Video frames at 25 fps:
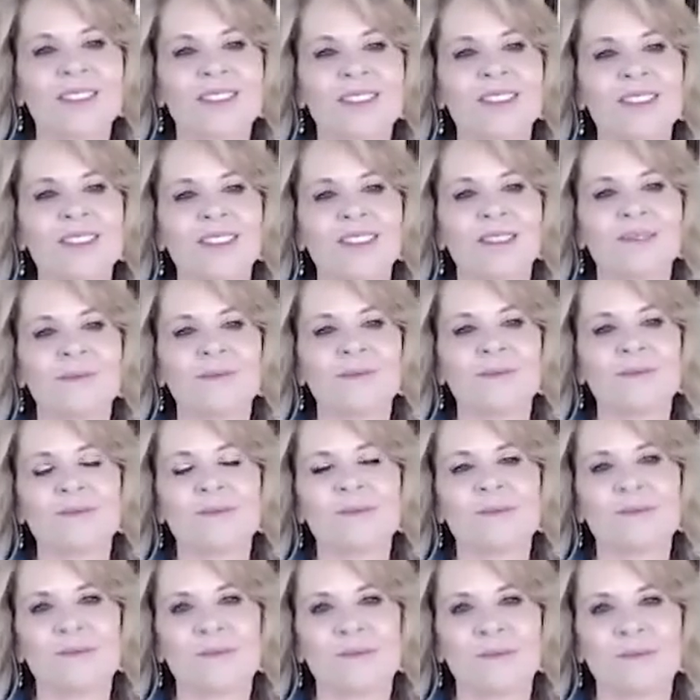
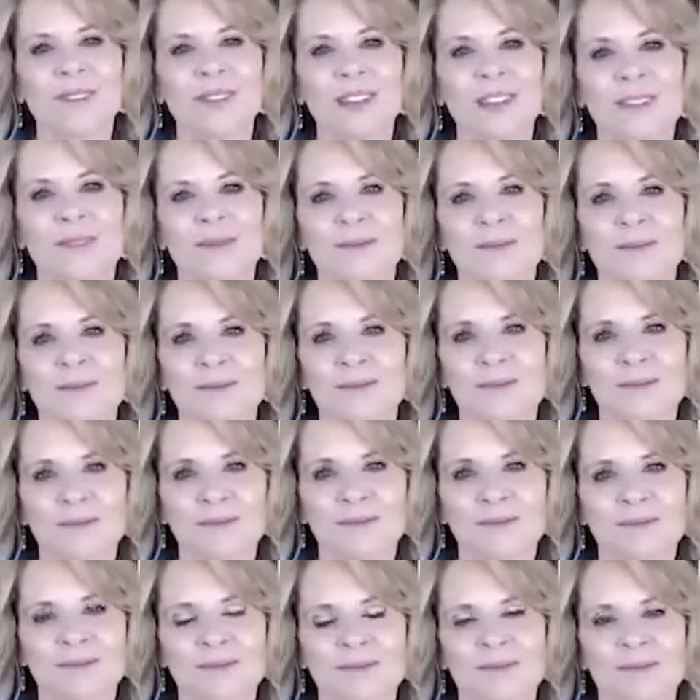
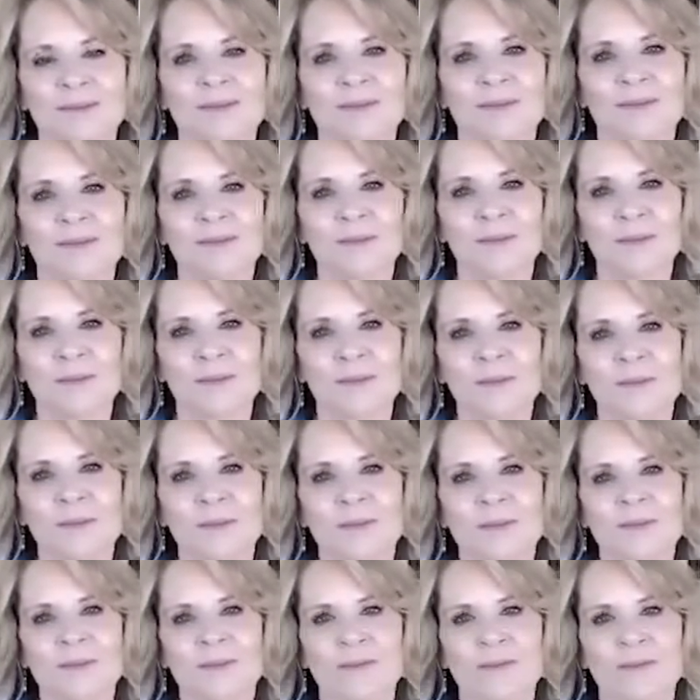
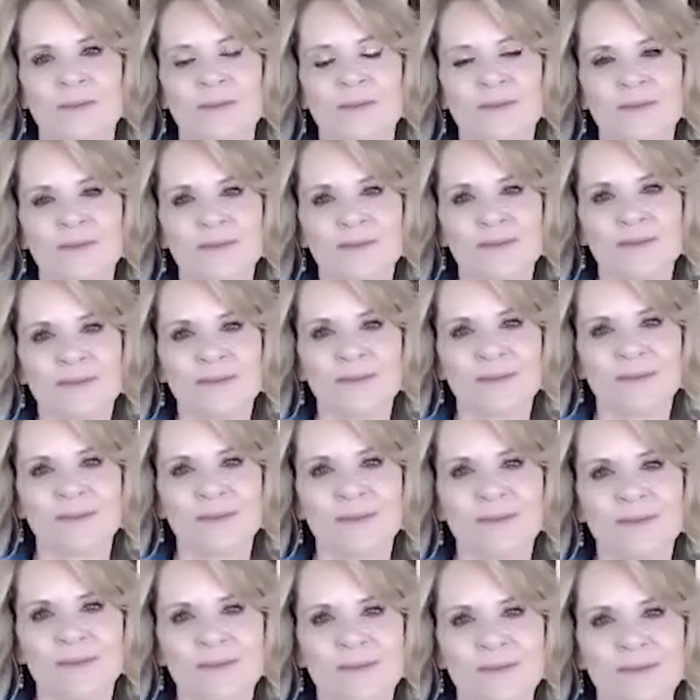
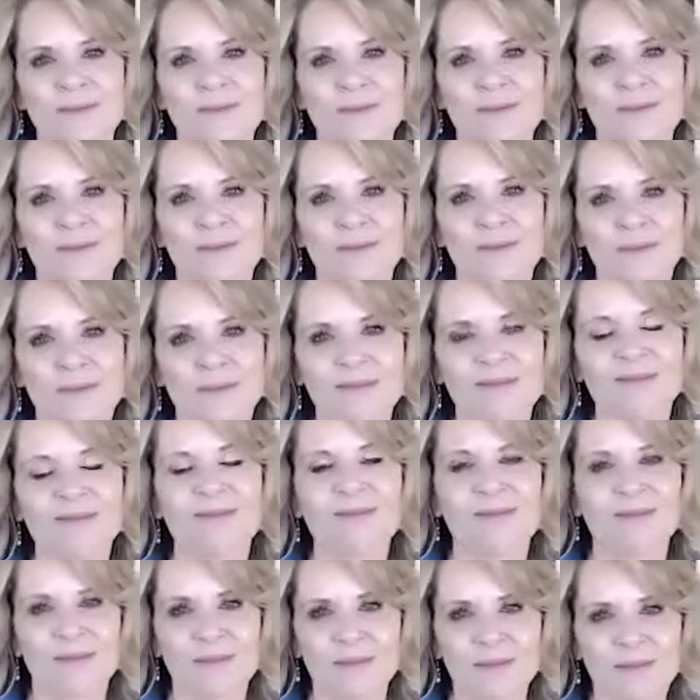
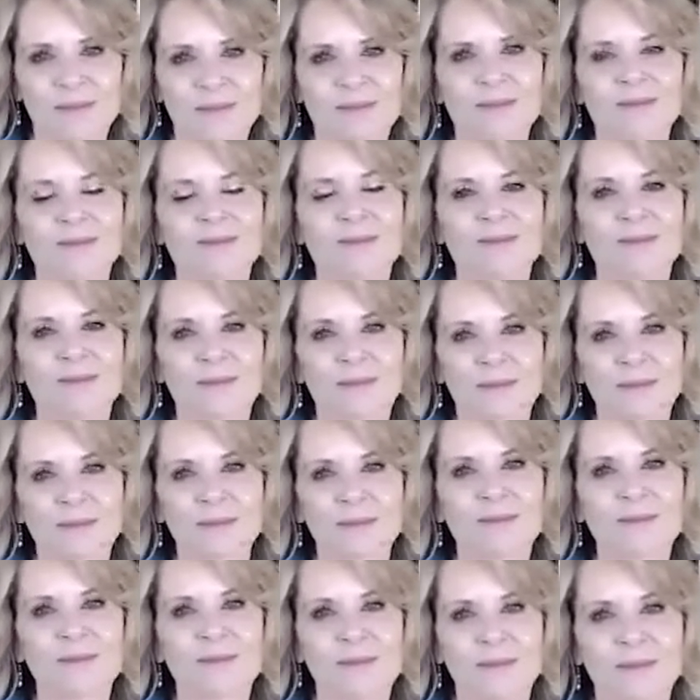
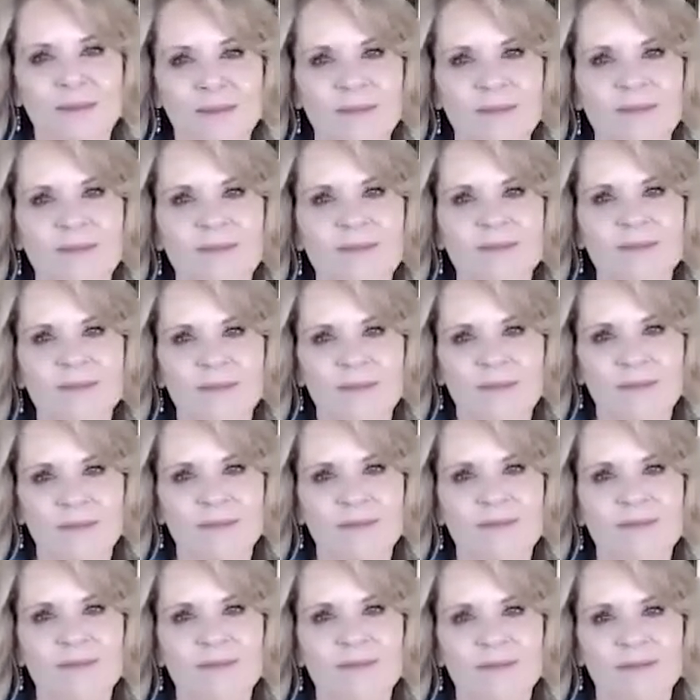
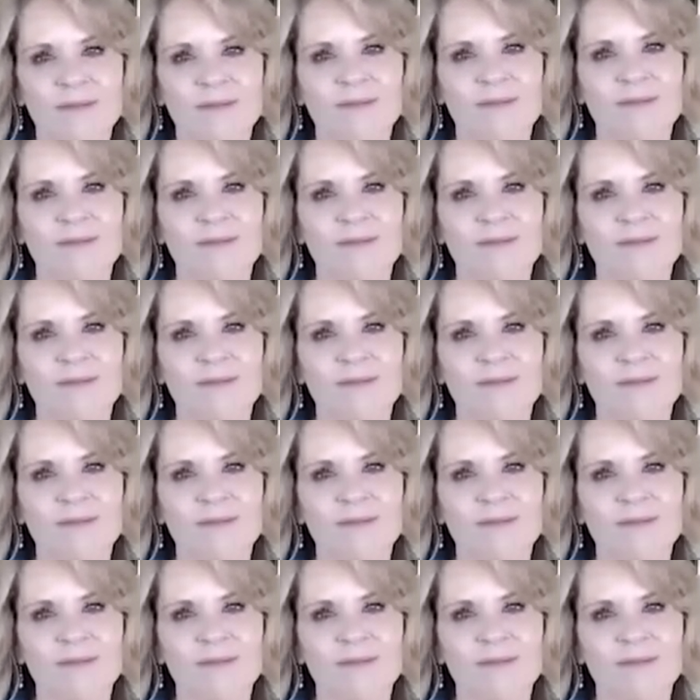(silent)